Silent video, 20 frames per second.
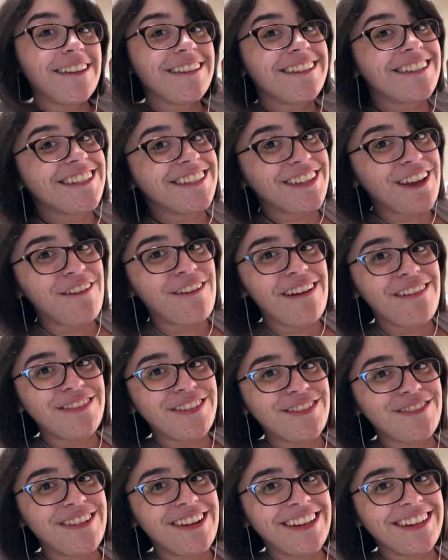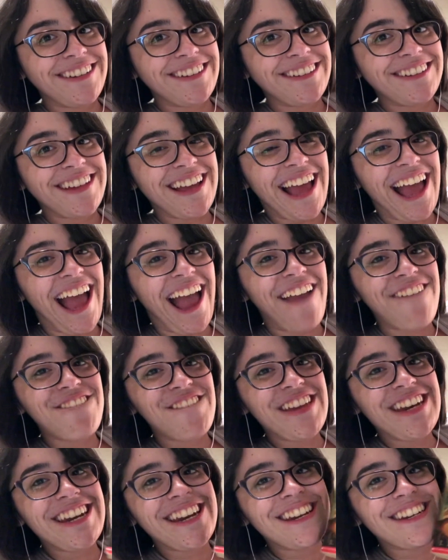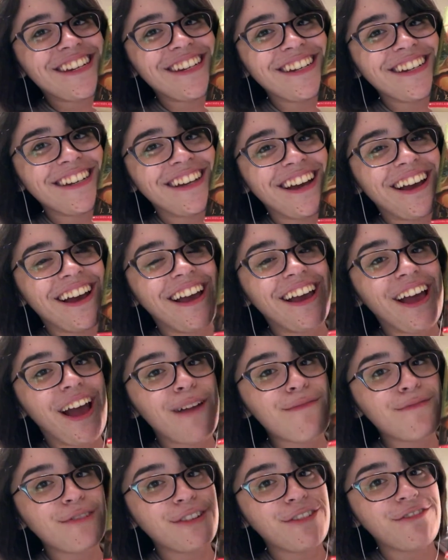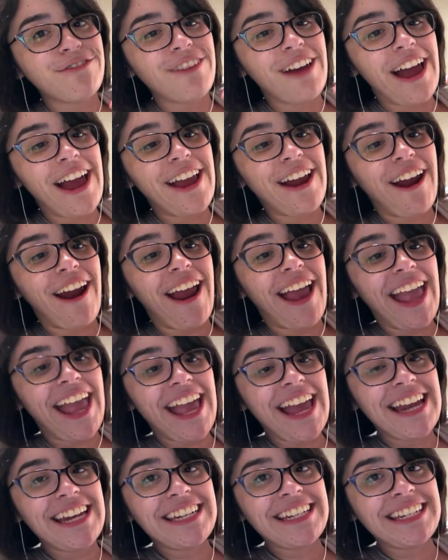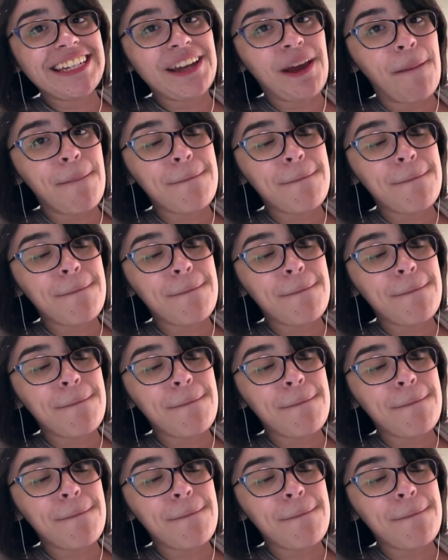So everyone, I finished Goblet of Fire, and